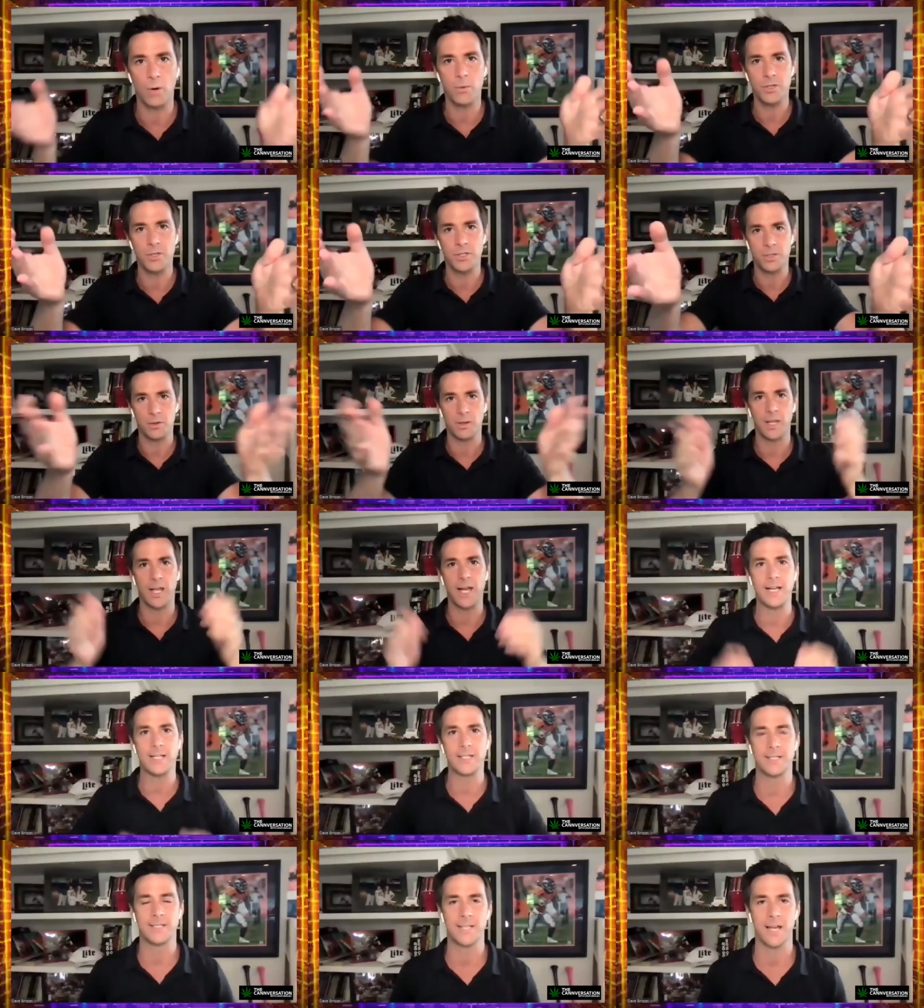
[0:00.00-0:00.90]
What would you
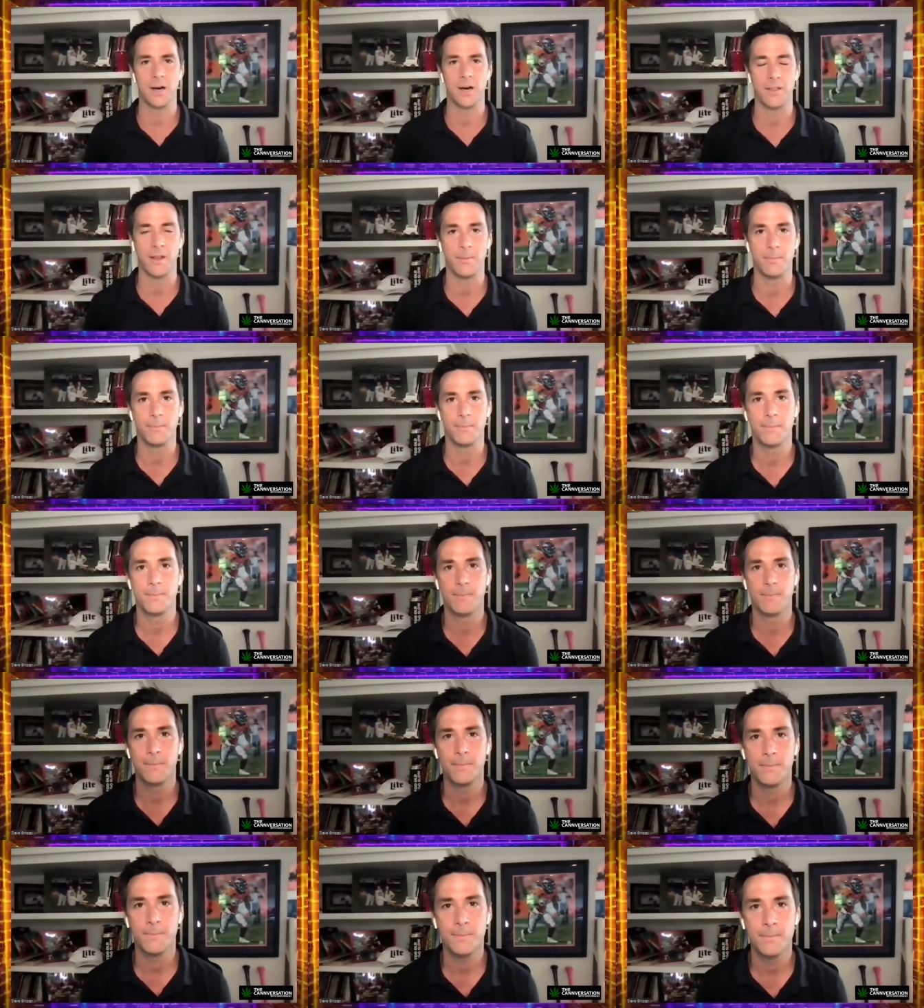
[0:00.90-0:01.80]
like to tell them?
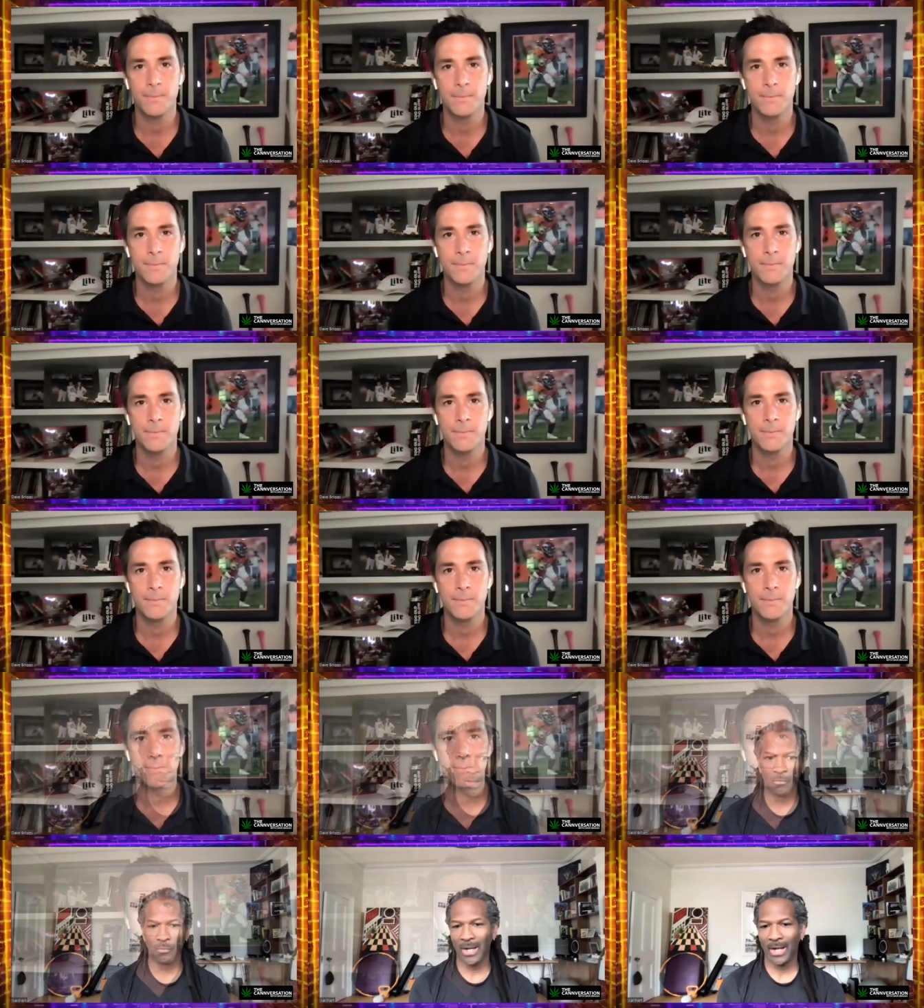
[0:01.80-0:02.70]

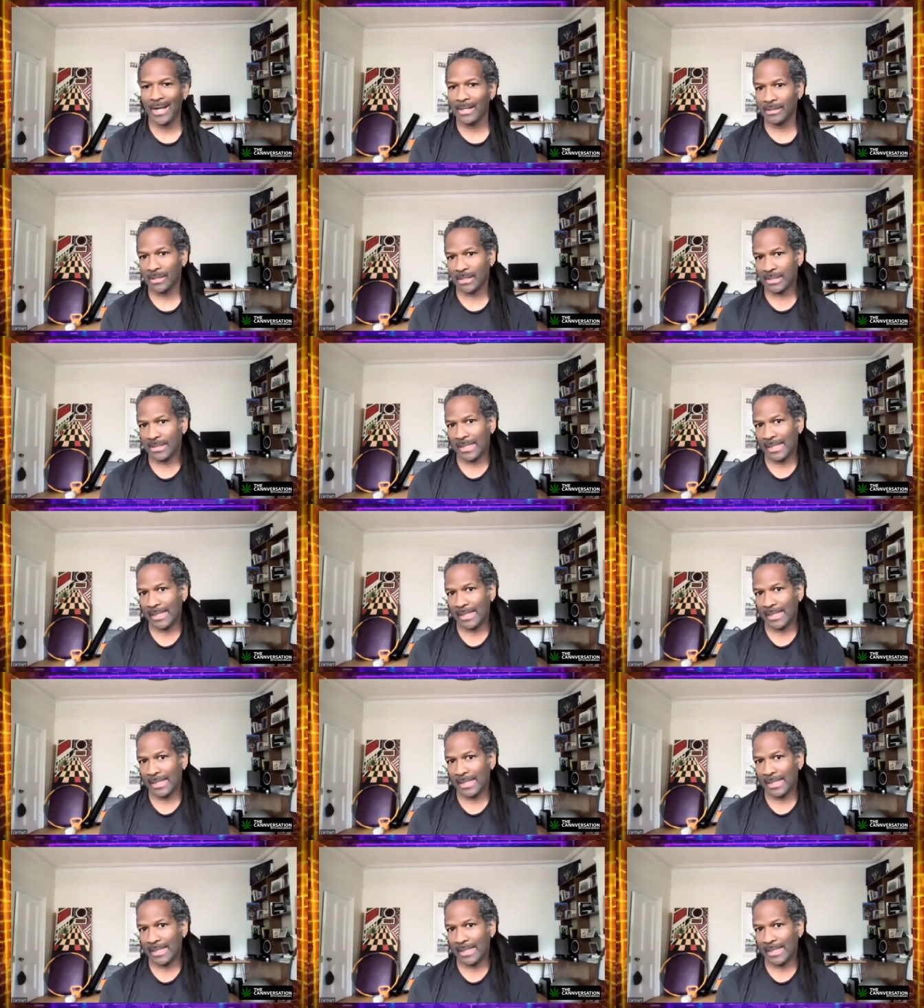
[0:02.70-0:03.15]
Well, I just